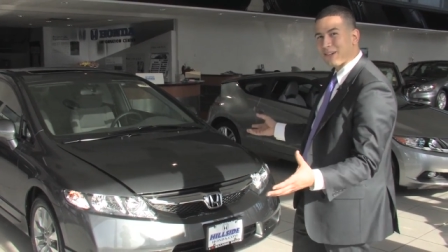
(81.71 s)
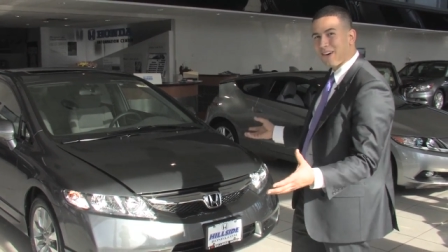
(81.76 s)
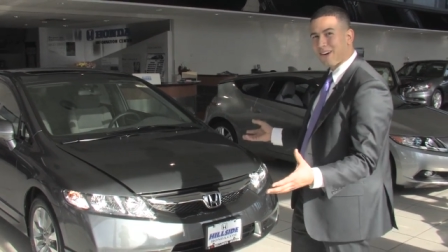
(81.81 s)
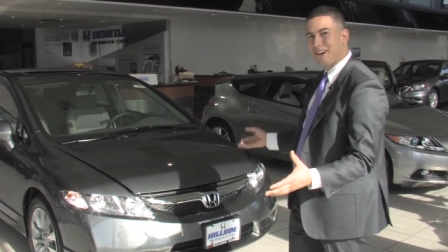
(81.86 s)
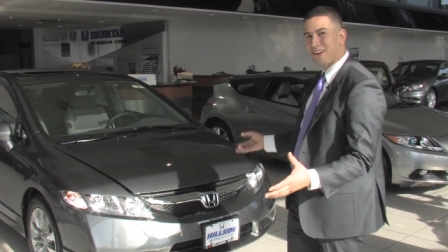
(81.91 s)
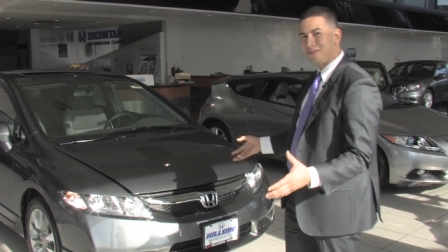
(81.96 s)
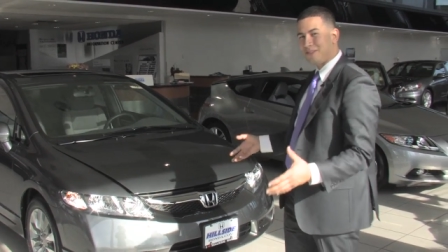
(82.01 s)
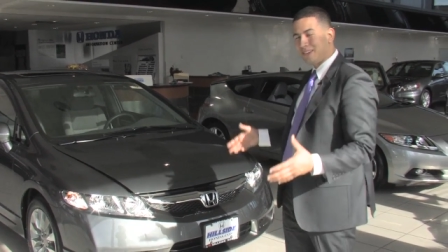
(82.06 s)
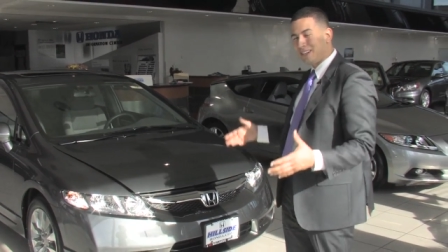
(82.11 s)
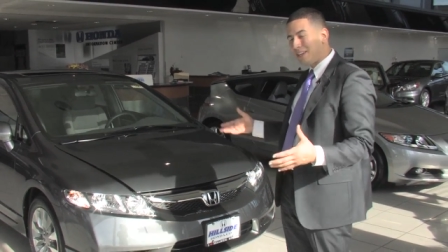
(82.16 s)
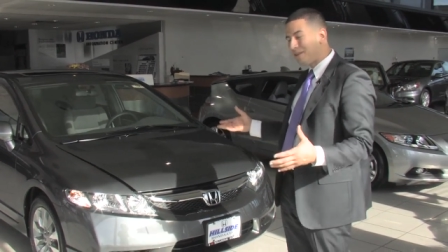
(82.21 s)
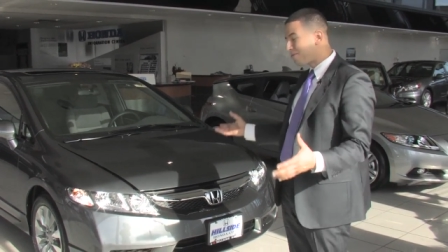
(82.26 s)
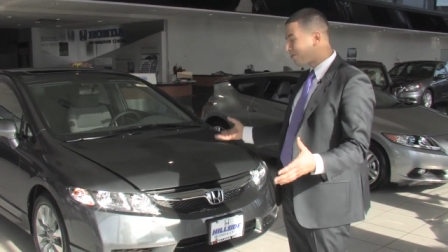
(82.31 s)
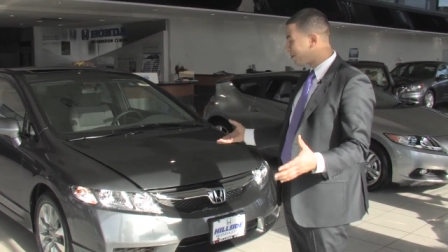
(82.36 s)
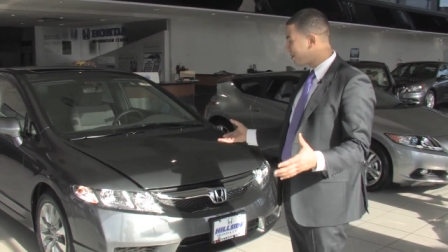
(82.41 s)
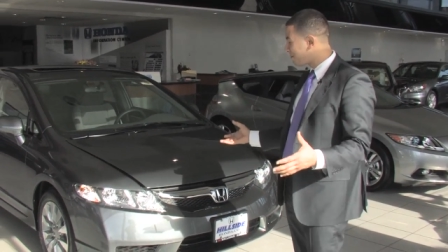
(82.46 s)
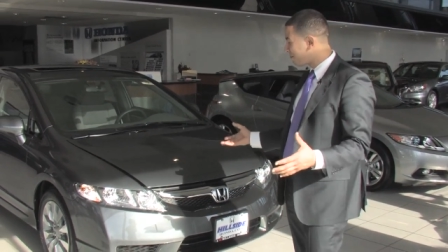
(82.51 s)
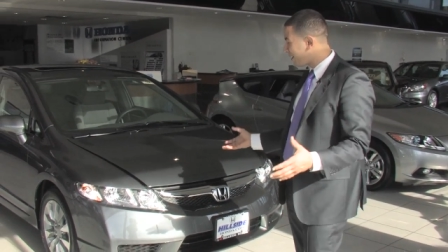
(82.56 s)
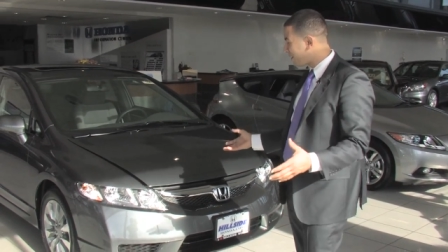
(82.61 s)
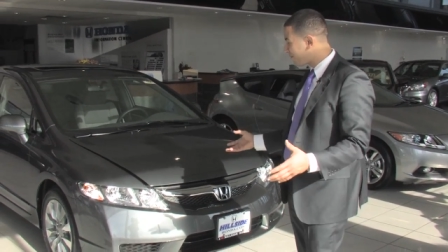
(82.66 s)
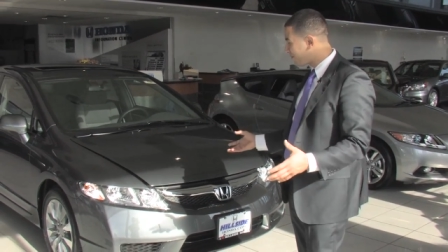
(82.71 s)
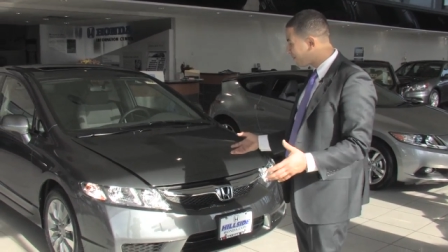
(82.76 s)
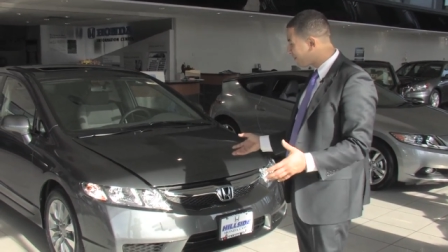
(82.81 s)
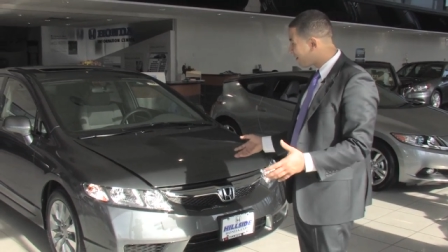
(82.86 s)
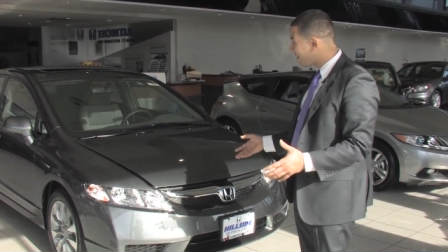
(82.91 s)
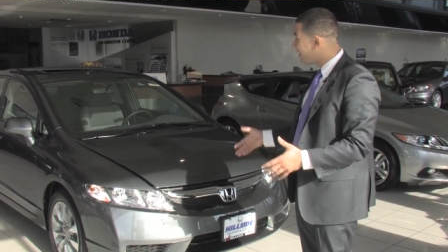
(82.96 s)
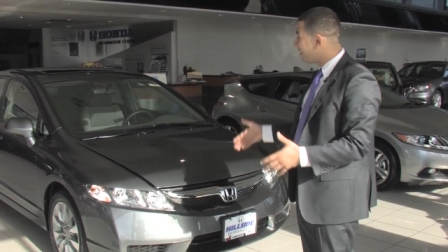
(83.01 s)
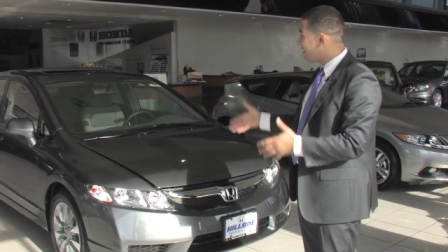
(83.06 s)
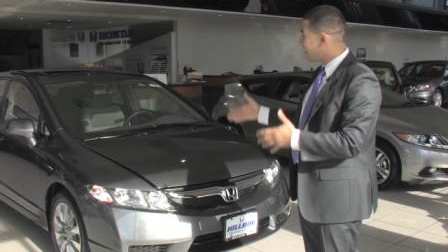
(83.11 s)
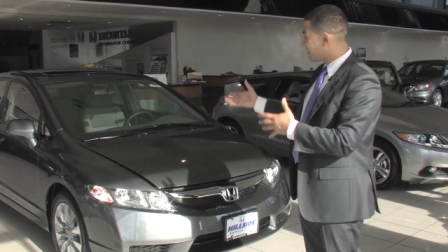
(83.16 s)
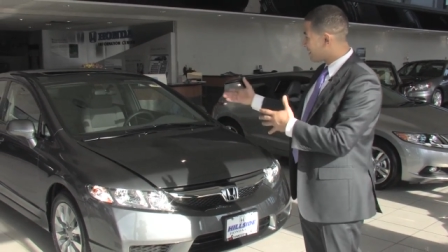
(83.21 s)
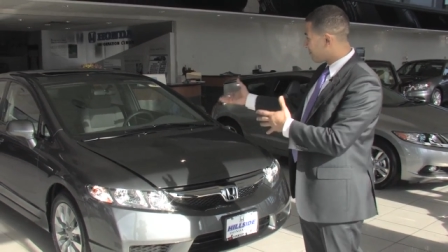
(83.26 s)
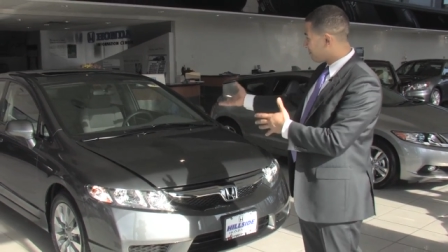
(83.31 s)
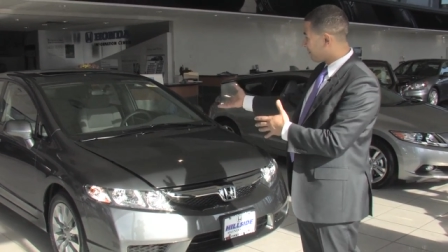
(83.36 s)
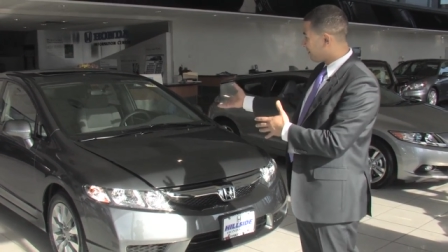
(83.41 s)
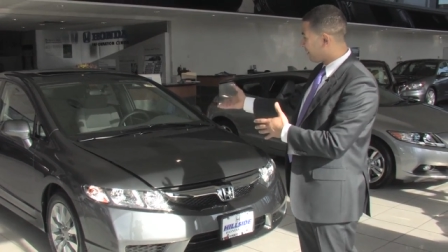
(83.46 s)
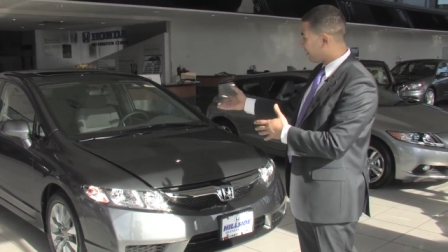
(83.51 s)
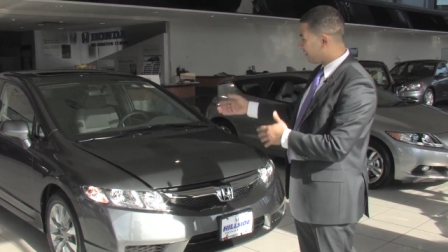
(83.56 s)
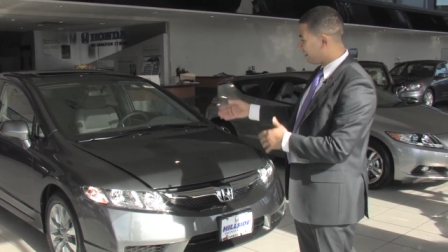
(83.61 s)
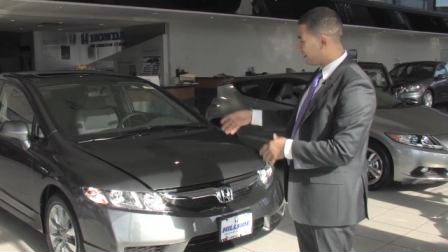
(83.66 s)
car, if you need more space for
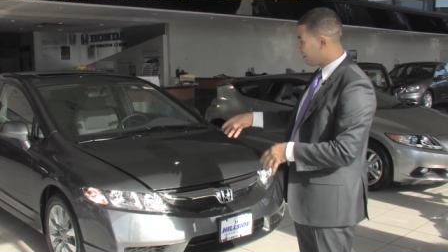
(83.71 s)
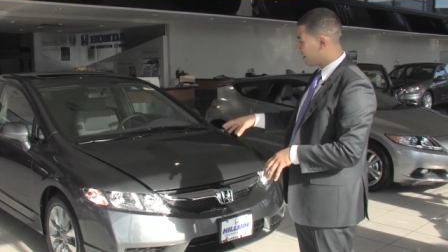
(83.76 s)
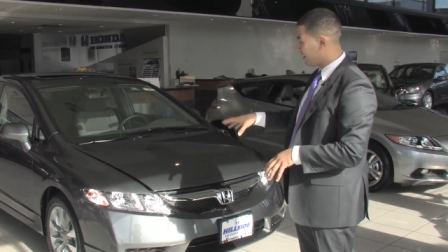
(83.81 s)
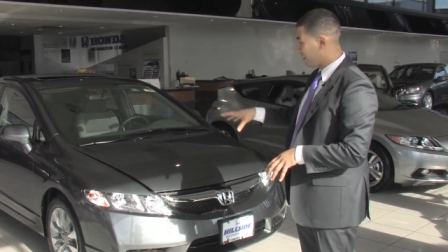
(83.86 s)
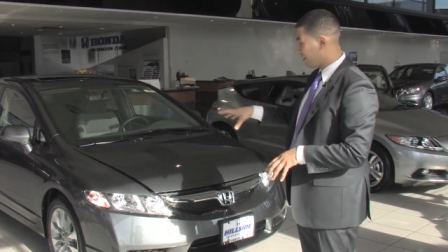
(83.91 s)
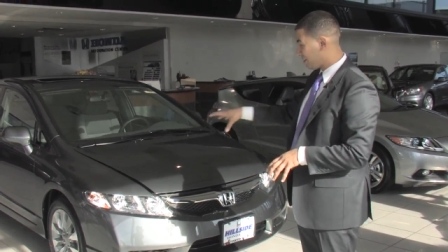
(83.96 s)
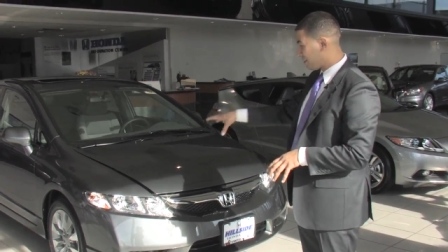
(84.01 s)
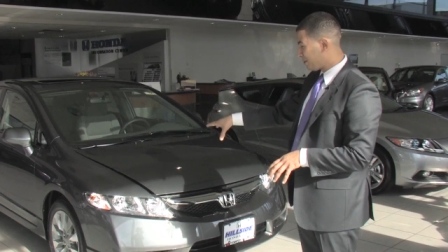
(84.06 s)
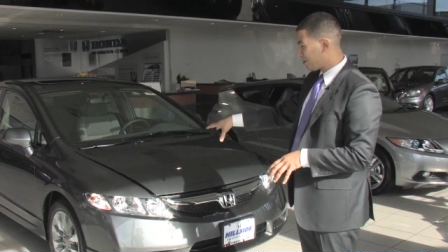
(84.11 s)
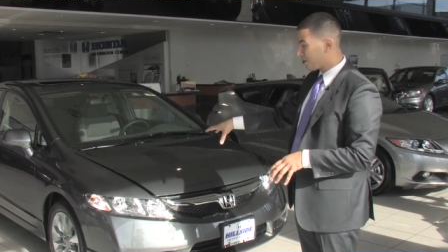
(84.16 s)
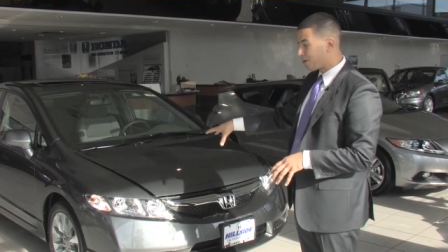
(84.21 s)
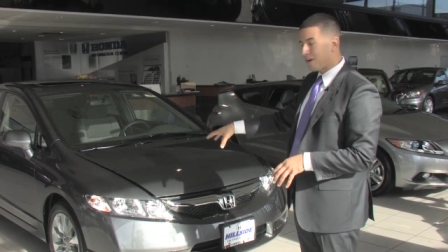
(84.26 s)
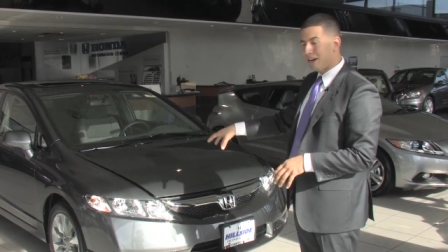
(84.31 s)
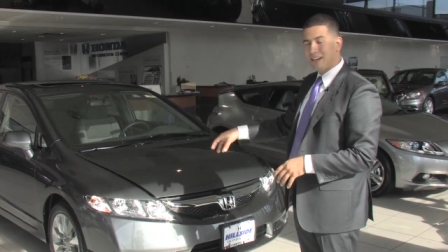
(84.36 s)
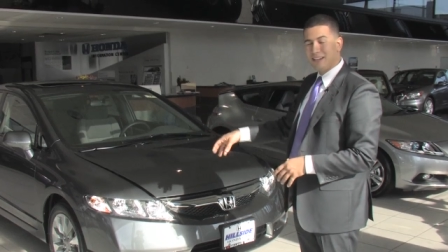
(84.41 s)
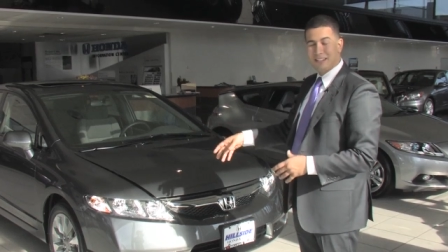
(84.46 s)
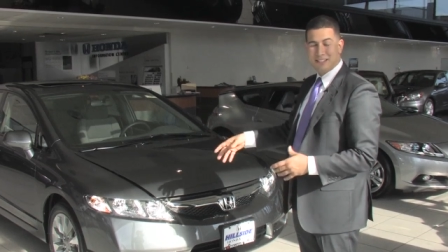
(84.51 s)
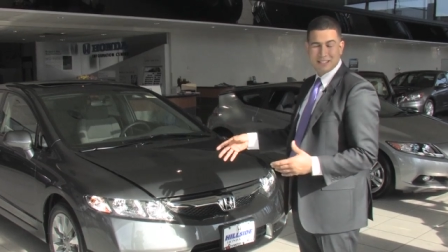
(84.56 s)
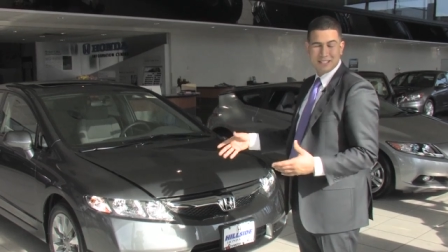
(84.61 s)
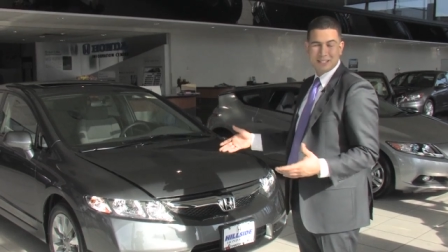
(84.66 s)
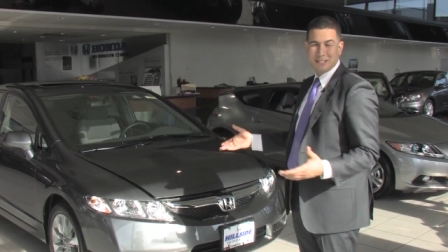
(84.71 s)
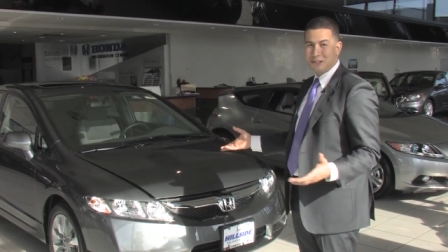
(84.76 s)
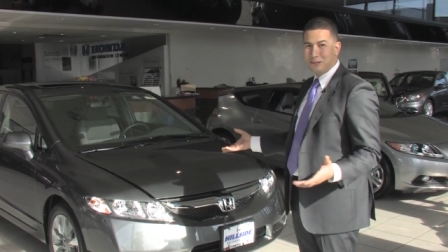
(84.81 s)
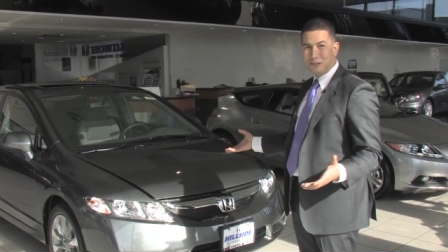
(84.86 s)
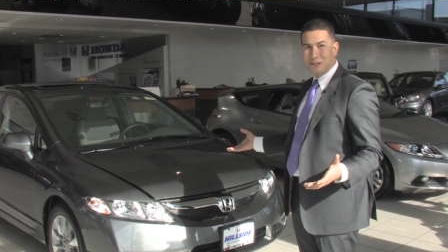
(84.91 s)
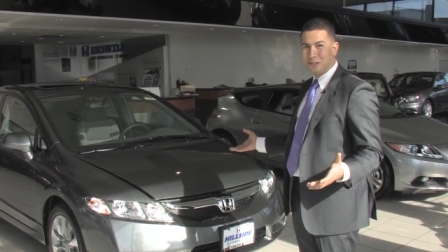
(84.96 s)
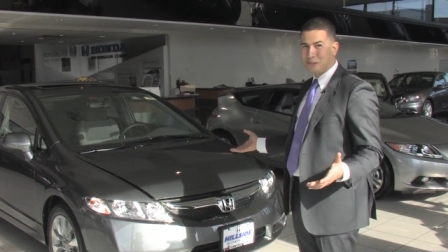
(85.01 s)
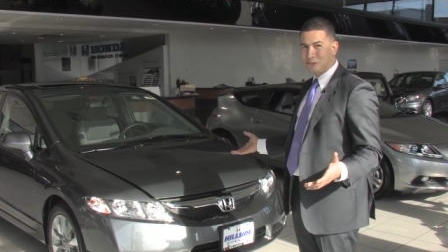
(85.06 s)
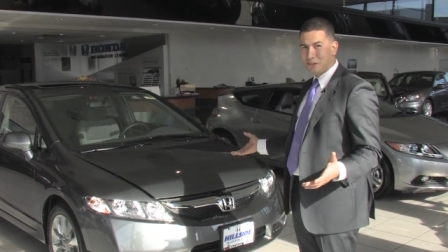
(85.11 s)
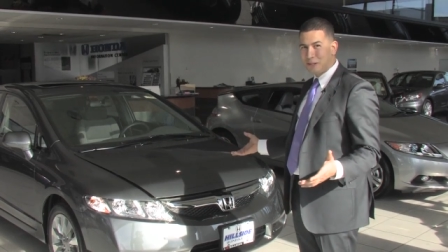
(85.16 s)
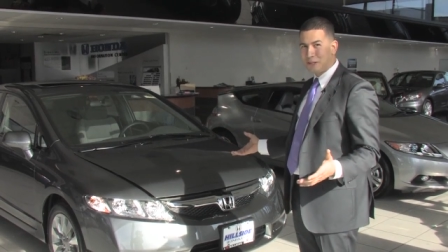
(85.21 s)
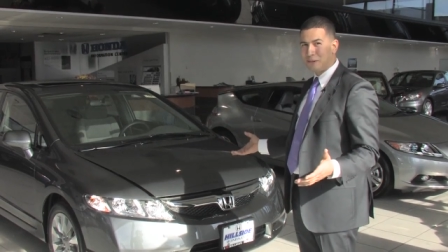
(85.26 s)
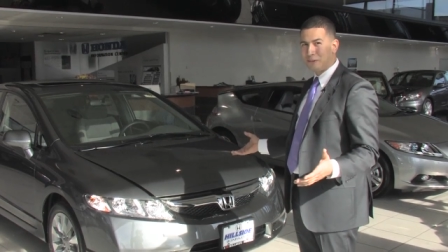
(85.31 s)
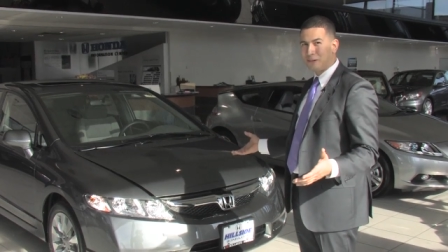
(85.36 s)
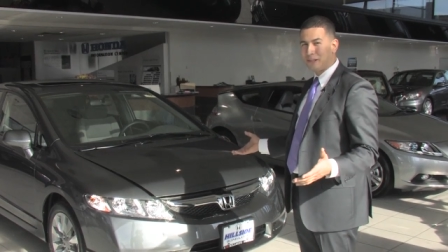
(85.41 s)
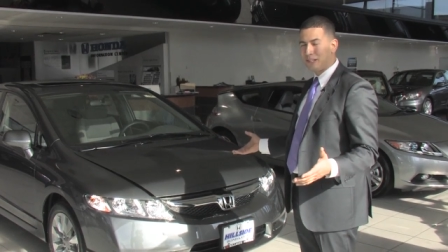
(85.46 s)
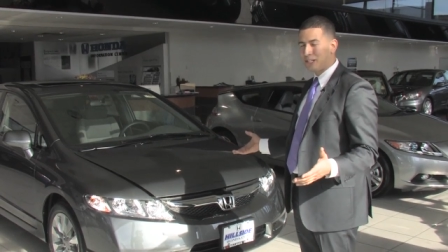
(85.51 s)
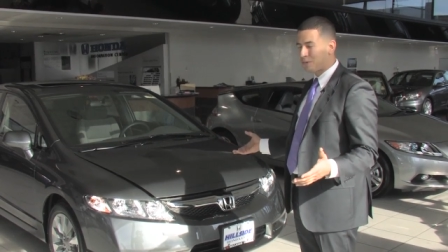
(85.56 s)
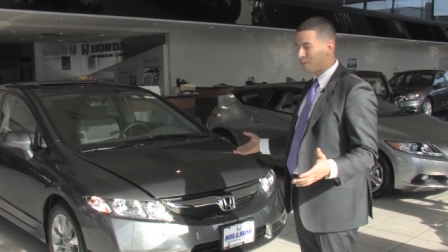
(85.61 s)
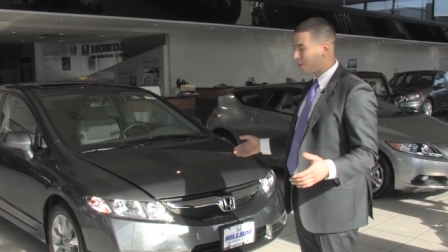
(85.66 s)
something like this is great because it still looks really,
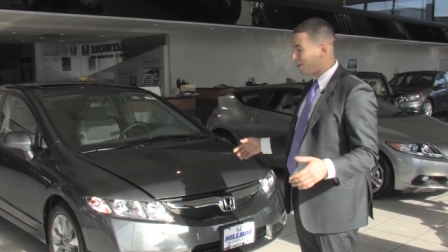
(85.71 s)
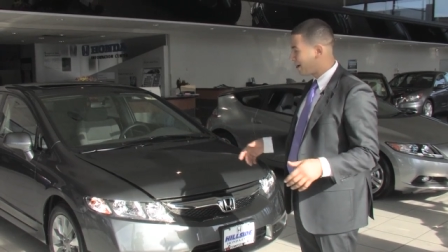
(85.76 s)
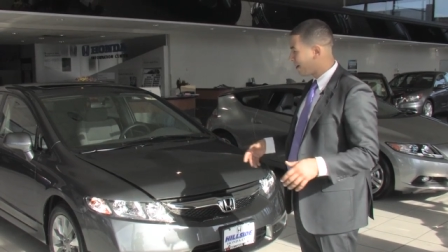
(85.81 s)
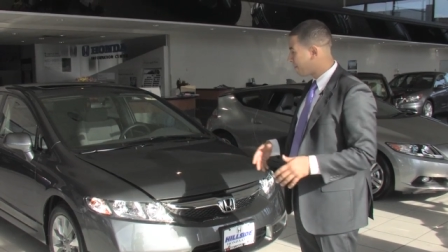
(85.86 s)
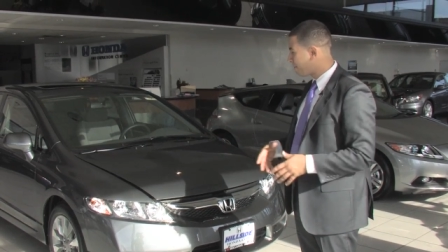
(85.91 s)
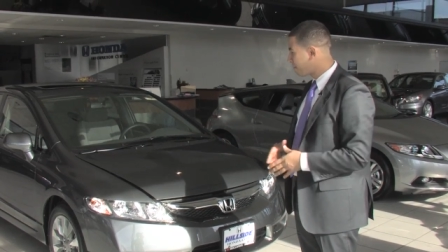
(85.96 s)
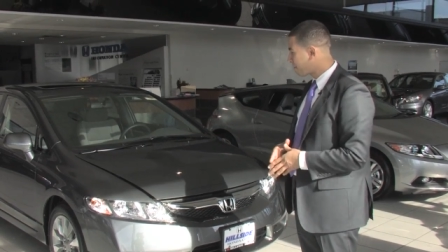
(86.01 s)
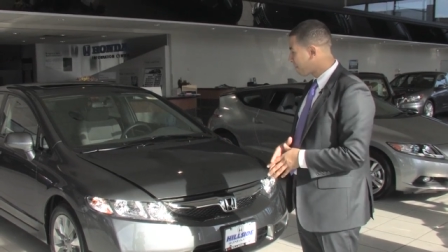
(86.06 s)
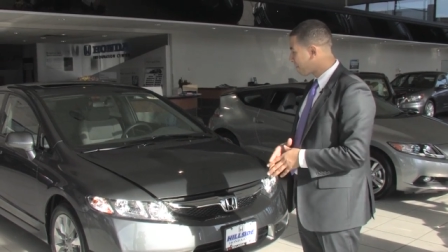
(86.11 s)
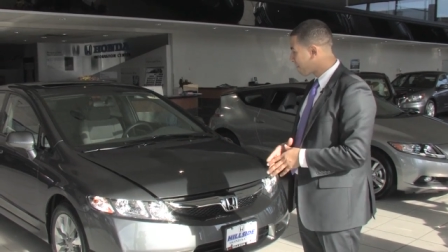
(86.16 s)
really sporty.